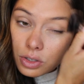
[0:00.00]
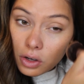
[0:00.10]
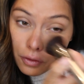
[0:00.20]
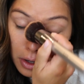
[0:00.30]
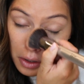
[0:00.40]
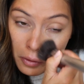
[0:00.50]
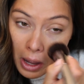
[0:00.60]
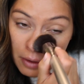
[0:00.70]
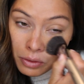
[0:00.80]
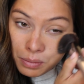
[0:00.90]
so far
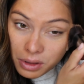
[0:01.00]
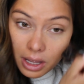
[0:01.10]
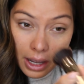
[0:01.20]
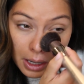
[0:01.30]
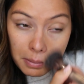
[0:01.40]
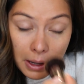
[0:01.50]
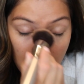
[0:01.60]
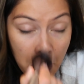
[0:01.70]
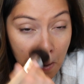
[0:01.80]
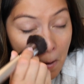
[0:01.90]
I've applied
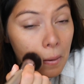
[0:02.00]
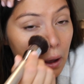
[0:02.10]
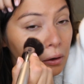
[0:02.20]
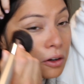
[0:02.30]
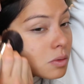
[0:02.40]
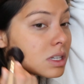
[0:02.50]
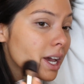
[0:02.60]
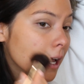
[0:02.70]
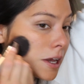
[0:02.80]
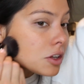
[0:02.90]
about, I don't know,
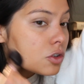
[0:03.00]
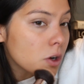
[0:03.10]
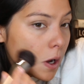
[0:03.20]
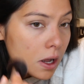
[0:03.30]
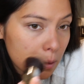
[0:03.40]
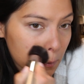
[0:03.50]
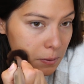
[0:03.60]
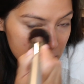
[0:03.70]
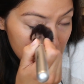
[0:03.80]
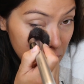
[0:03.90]
10
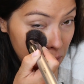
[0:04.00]
drops.